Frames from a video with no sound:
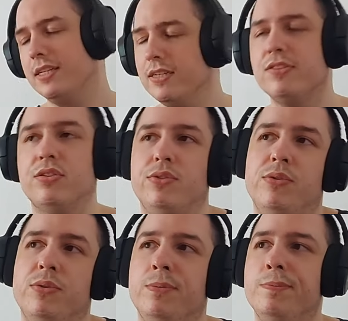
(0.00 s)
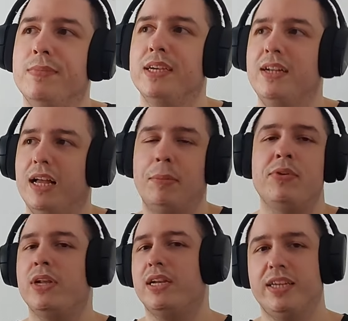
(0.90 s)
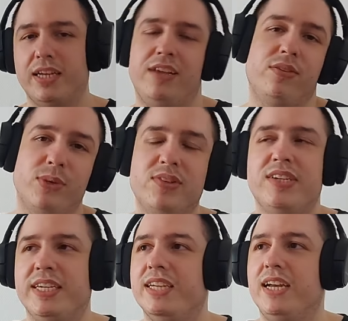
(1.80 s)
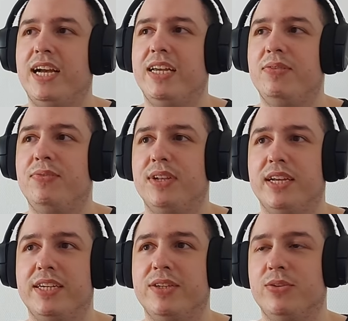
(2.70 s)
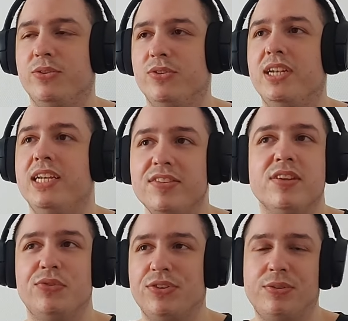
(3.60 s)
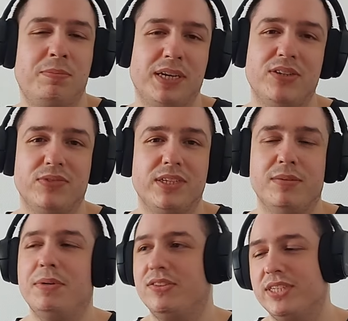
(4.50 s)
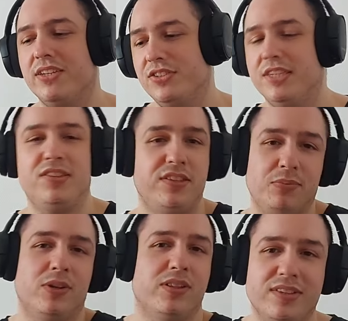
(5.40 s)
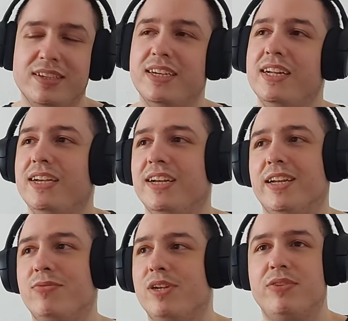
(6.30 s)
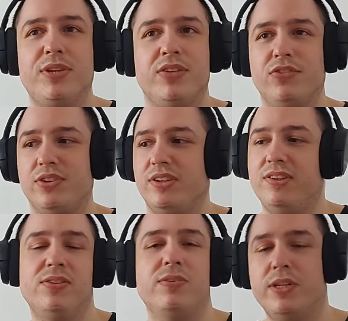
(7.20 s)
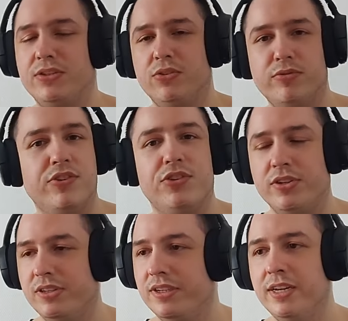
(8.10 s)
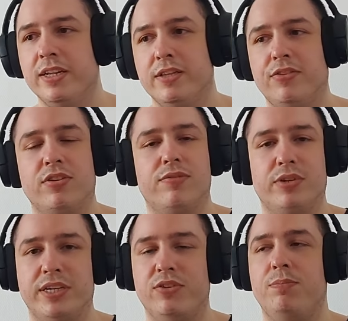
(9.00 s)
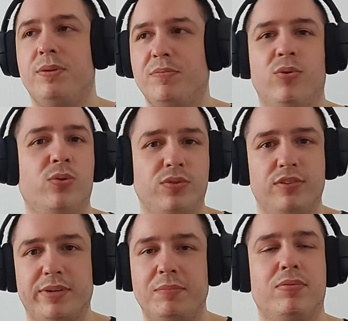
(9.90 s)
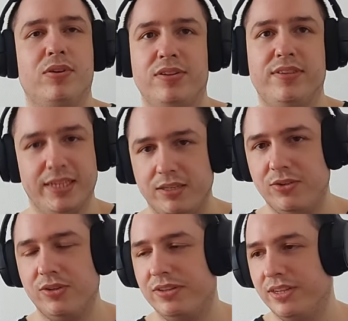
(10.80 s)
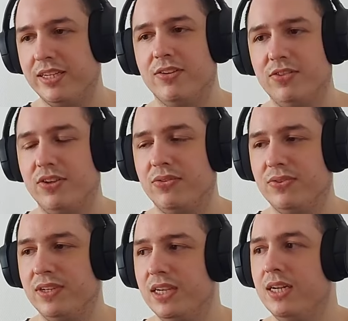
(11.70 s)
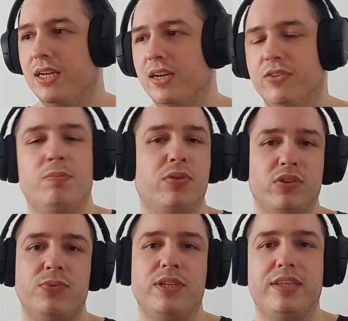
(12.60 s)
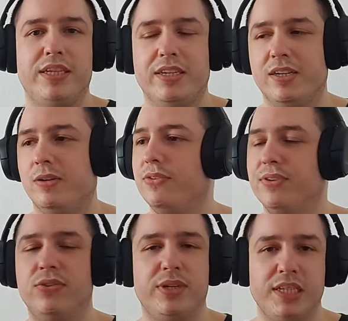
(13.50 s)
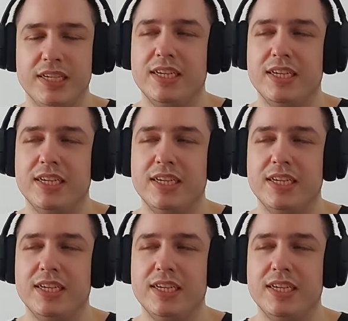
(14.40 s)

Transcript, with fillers: So I'm not gonna lie, as I always say, I feel like, you know, the least interesting part of, part of Genshin is this plot. Like what I really enjoy is discovering the new region, discovering the people, the main plot, the Archon, that kind of stuff. Uh, the plot with the uh, the Fatui.